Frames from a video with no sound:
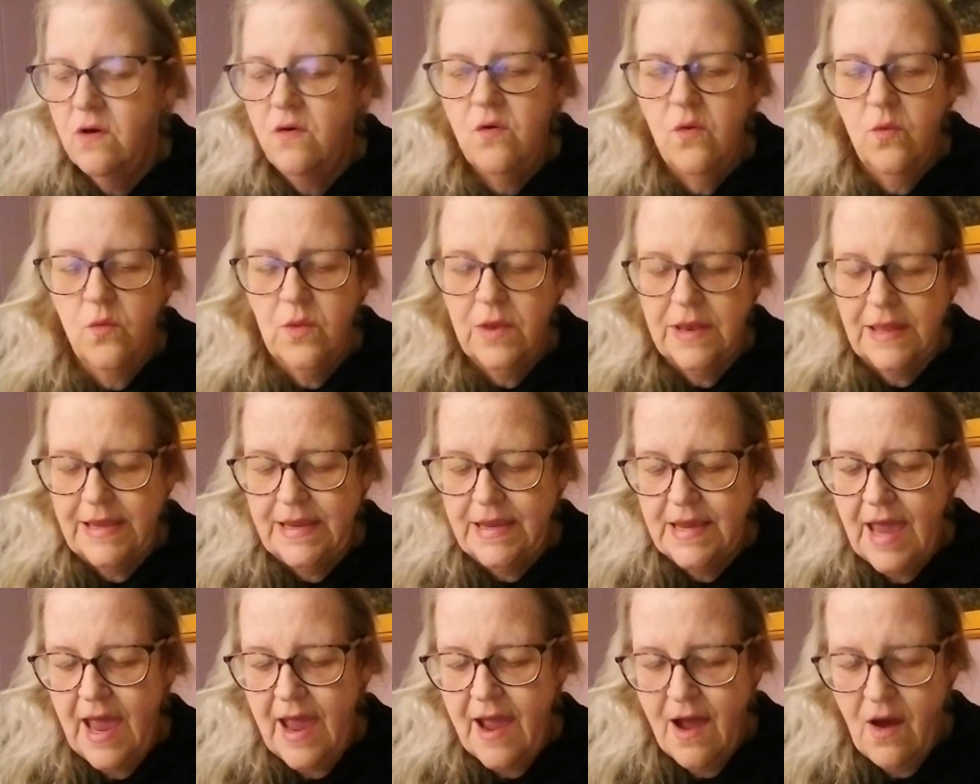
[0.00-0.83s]
Holy
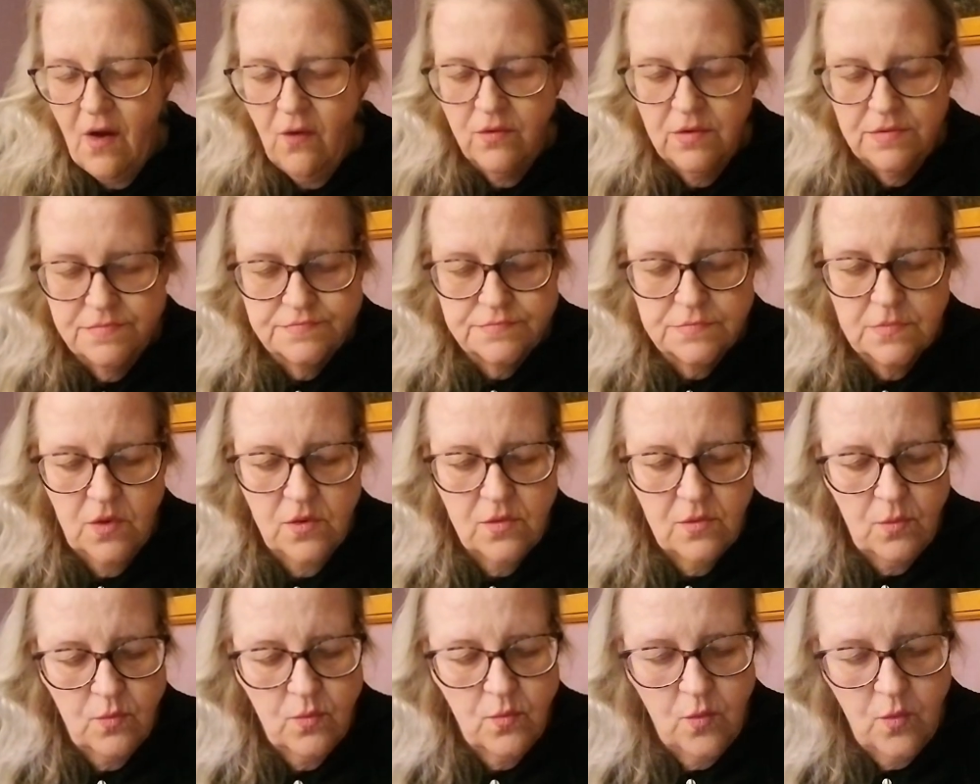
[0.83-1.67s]
cow,
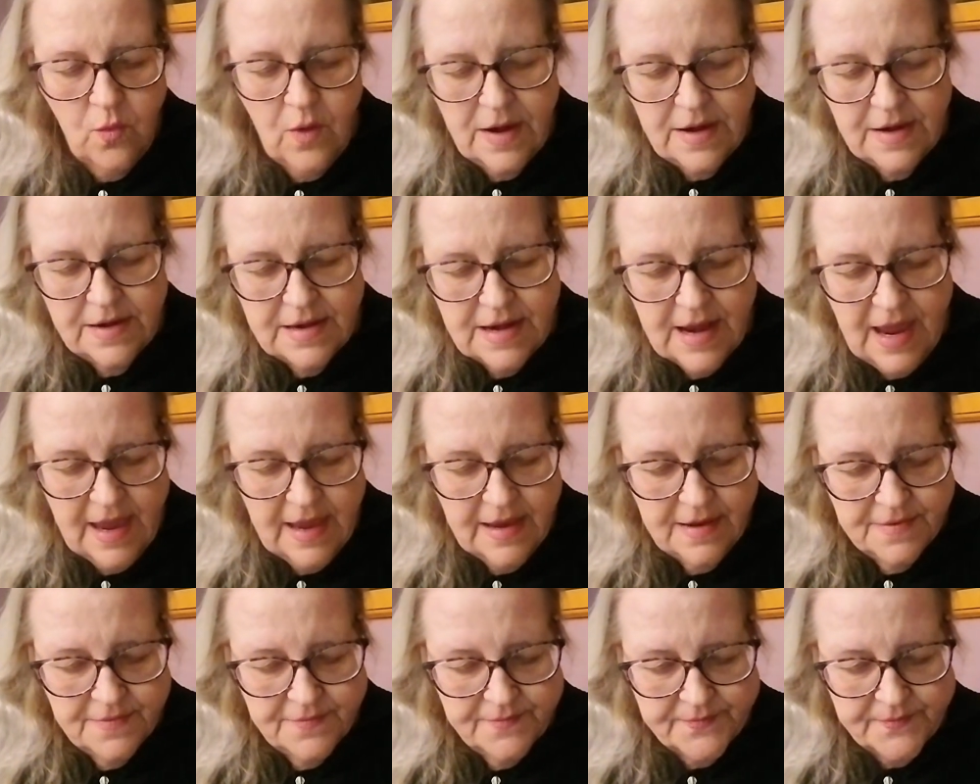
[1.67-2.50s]
what a day.